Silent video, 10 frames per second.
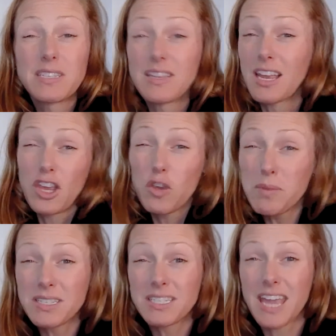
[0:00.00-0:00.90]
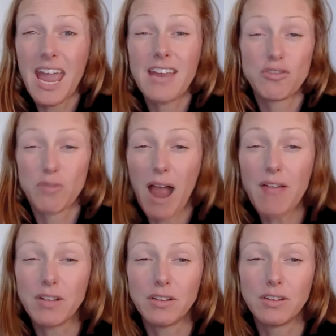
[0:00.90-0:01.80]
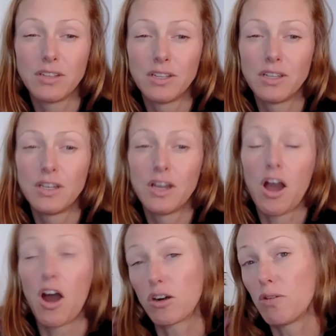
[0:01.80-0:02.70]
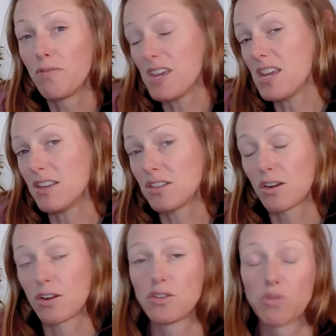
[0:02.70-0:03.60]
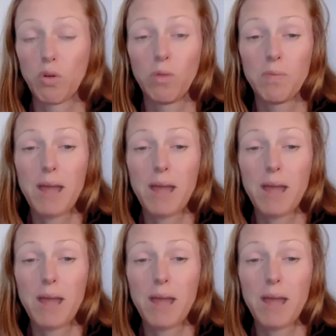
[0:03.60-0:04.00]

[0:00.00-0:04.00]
that humans can't travel. ROVs are controlled by